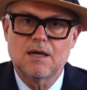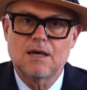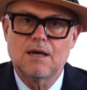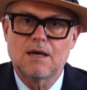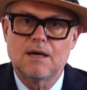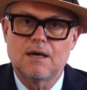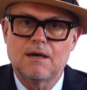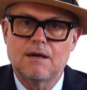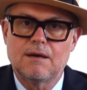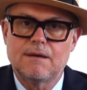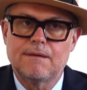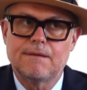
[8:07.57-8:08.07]

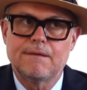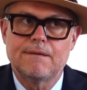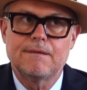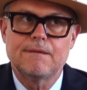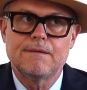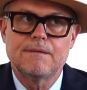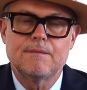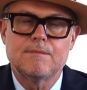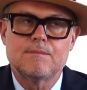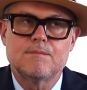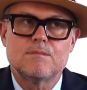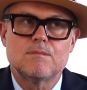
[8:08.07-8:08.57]

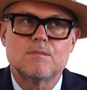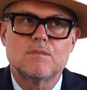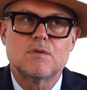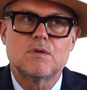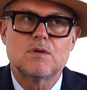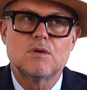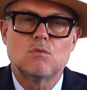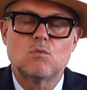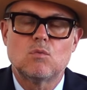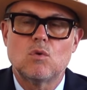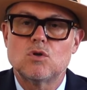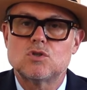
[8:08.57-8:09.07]
um,
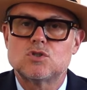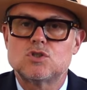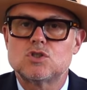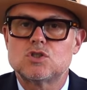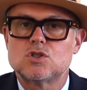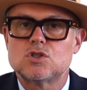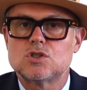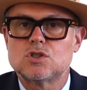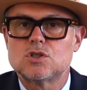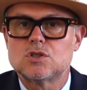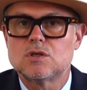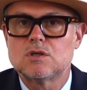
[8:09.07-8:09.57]

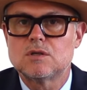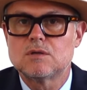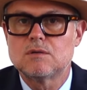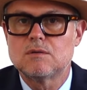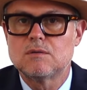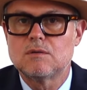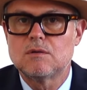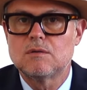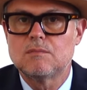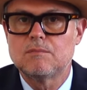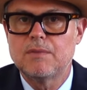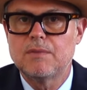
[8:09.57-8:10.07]
watch
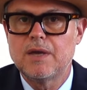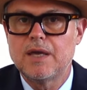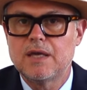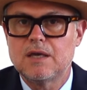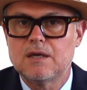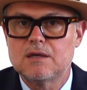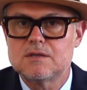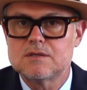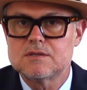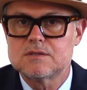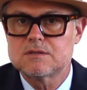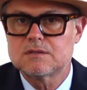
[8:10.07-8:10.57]

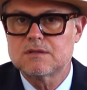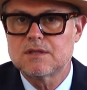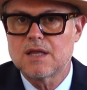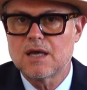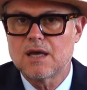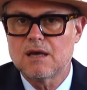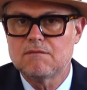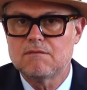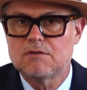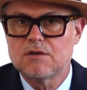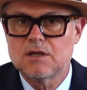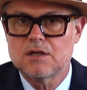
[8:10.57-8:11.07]
makers. They
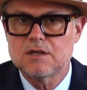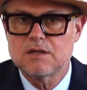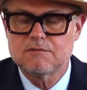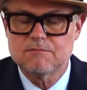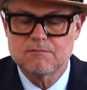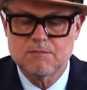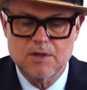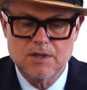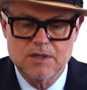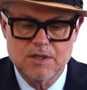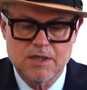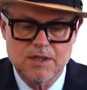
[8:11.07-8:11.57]
have a lot of
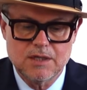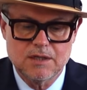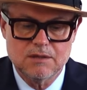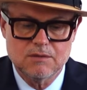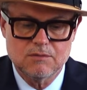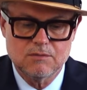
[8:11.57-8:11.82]
money.